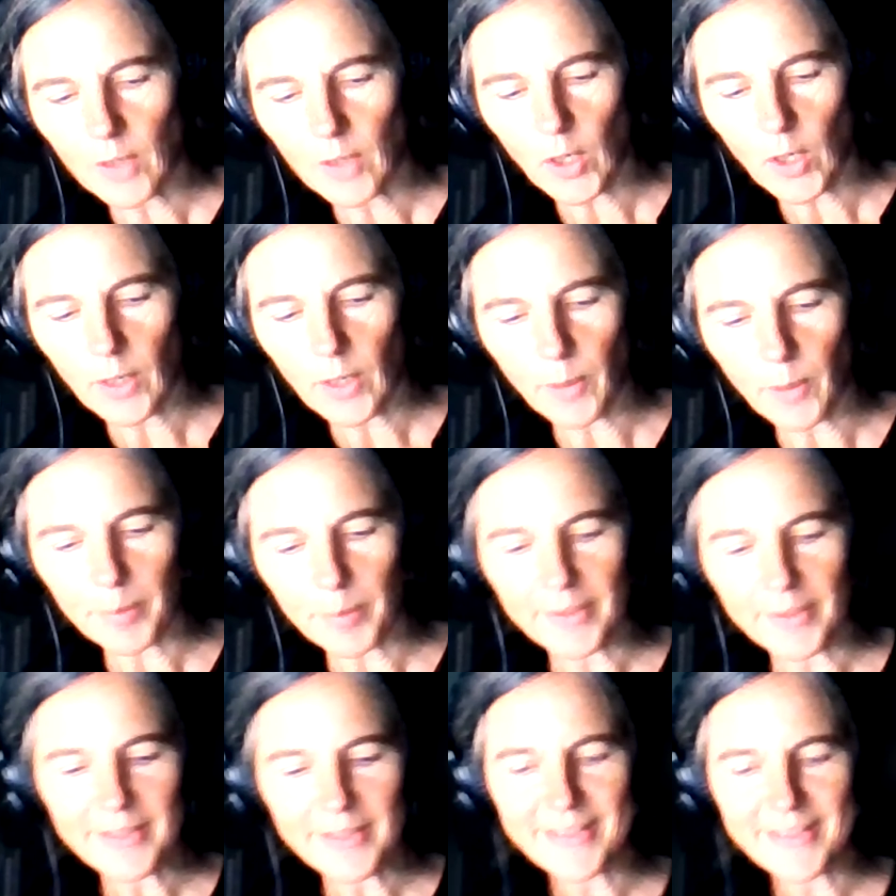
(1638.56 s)

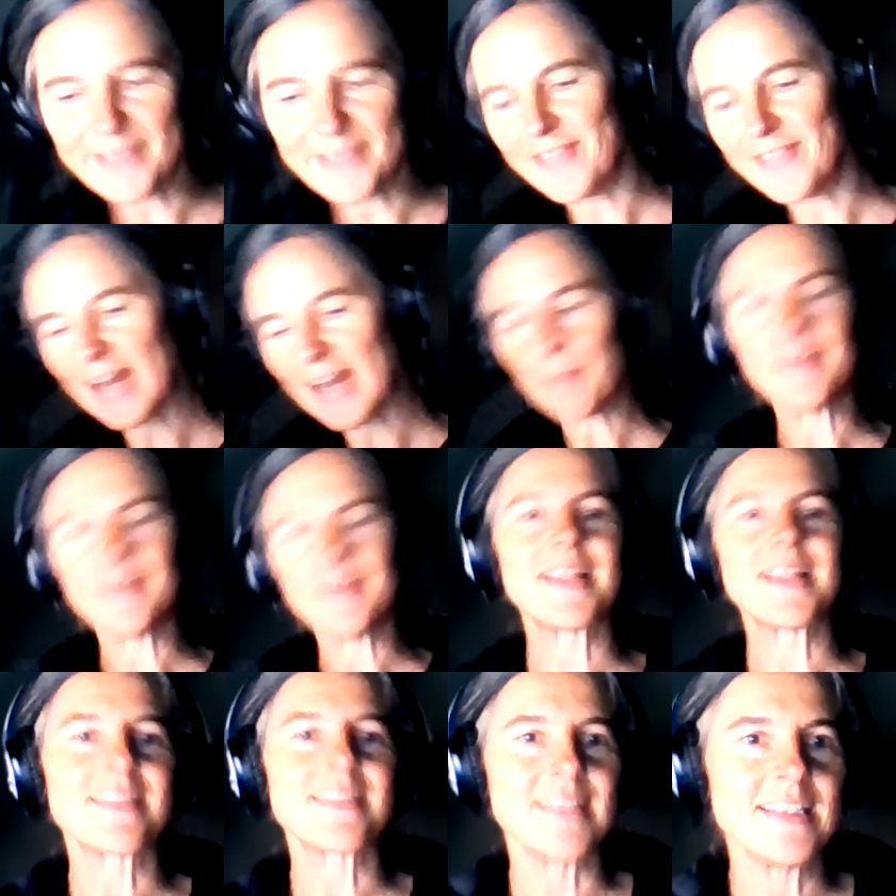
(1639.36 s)
urban
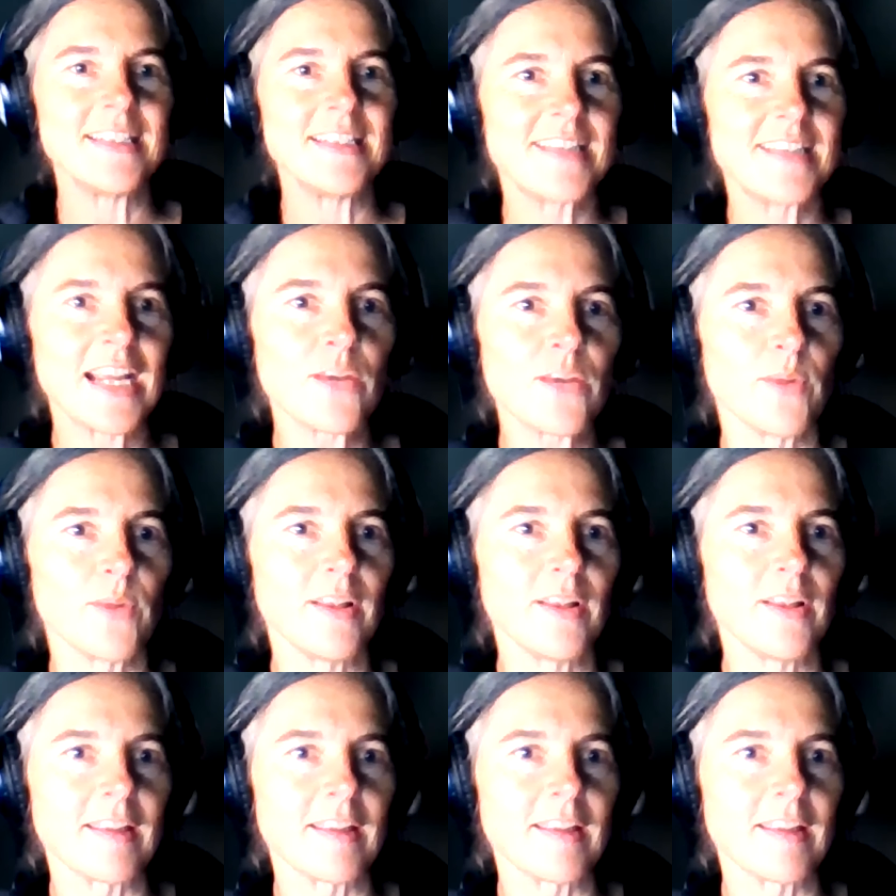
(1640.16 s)
development, let's say in general,